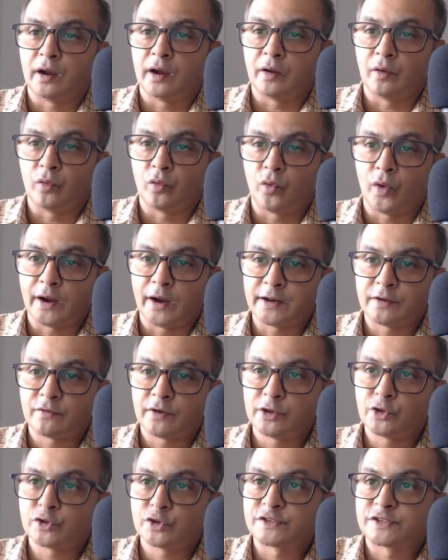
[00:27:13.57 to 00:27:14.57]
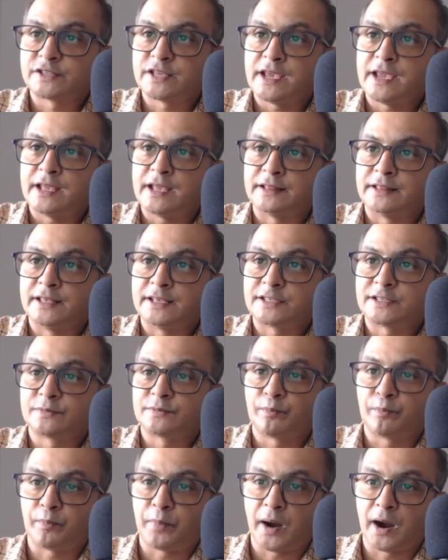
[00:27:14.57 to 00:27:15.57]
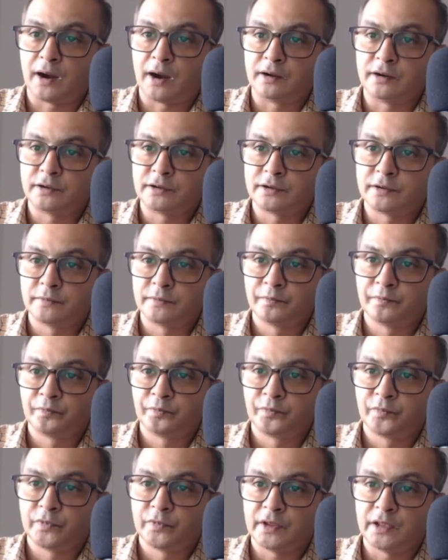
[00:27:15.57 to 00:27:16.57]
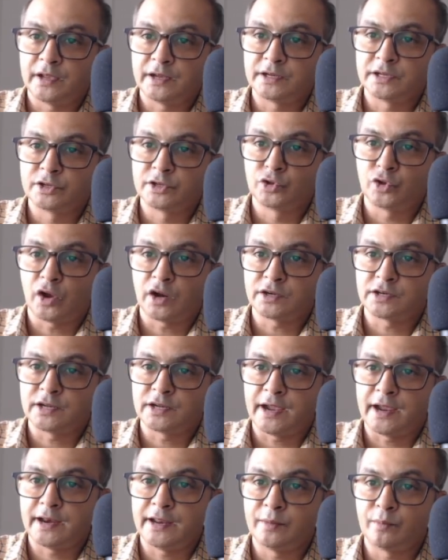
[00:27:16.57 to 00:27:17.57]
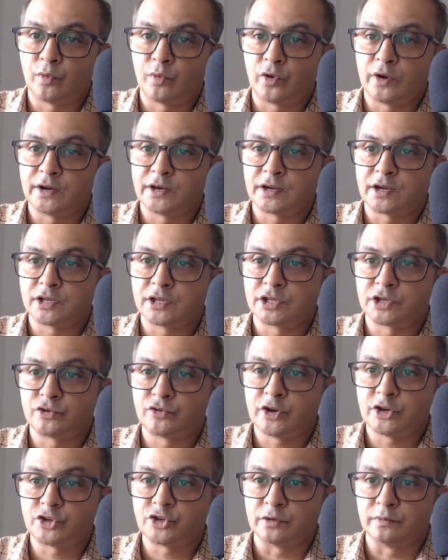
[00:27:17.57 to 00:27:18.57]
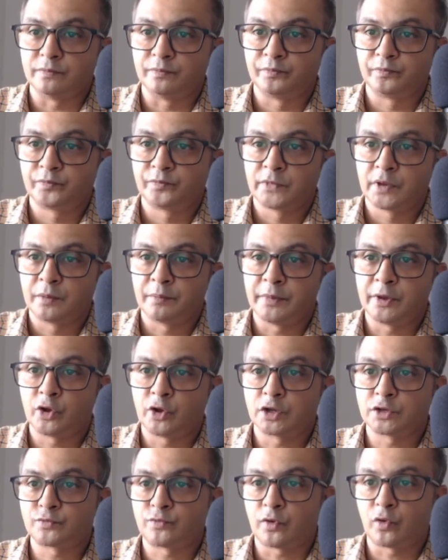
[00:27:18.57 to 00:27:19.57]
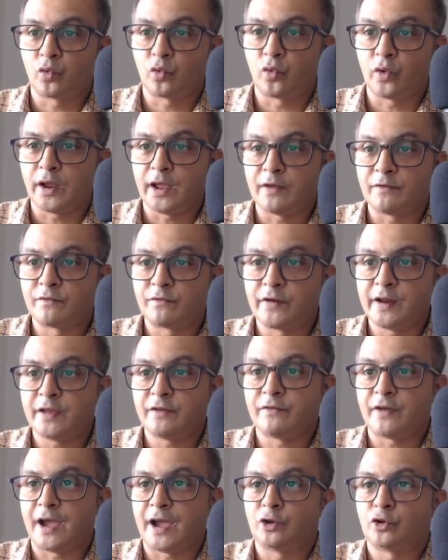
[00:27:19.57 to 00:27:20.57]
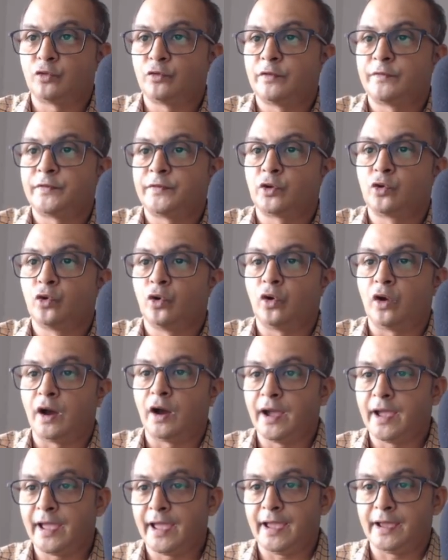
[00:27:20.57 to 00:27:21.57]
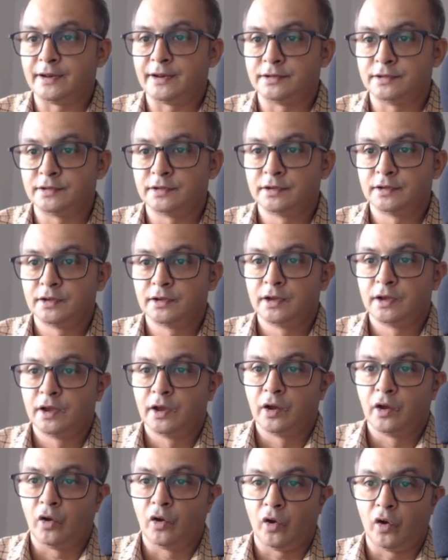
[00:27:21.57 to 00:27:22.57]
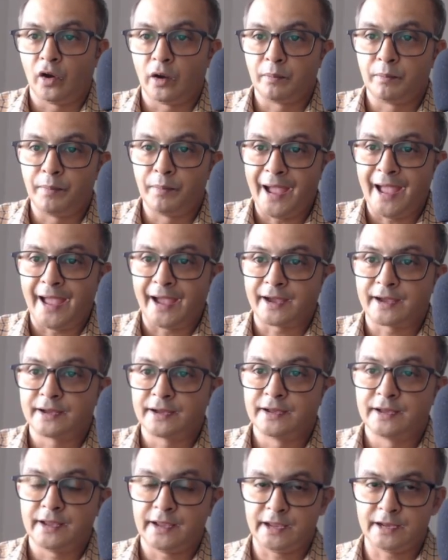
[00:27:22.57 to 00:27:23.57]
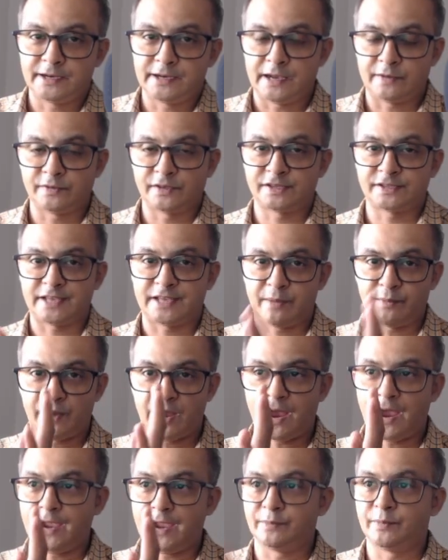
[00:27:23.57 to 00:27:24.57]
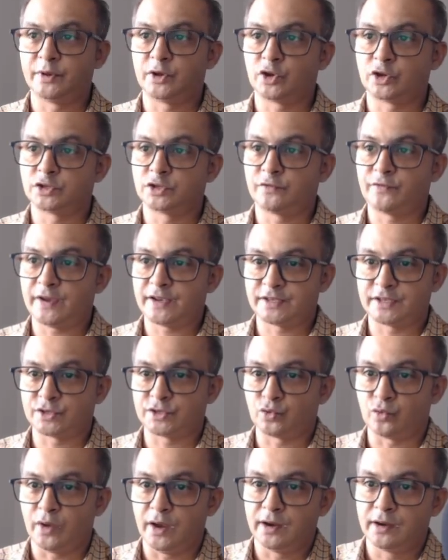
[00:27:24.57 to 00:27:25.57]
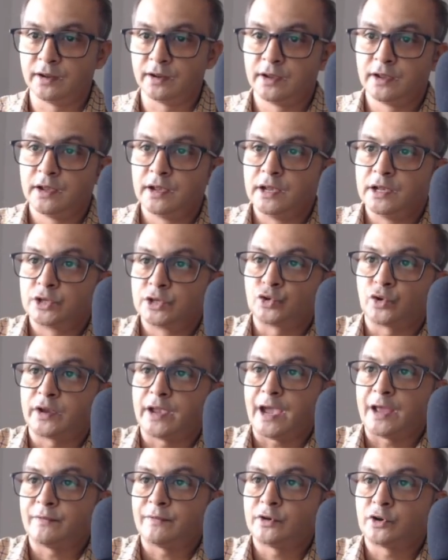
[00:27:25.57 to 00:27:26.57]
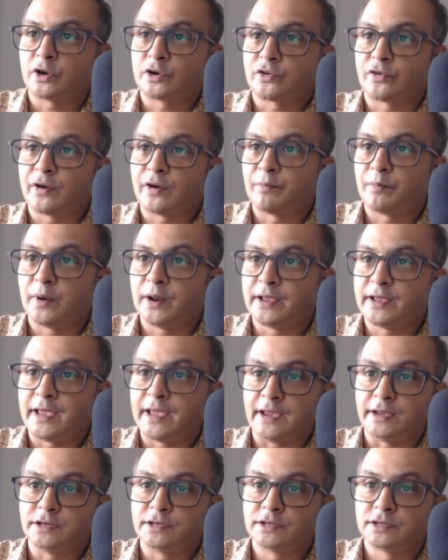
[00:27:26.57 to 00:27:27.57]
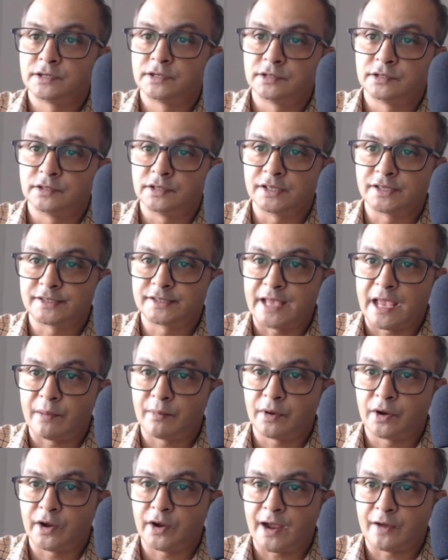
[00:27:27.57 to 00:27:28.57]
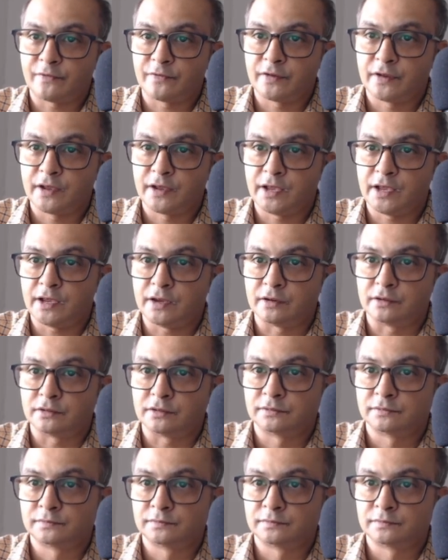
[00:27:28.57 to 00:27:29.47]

whatever you see this part, it is not anymore in consideration. Because for every value, if you go ahead or back, it has the same height because of x square. So can we not replicate the same graph here?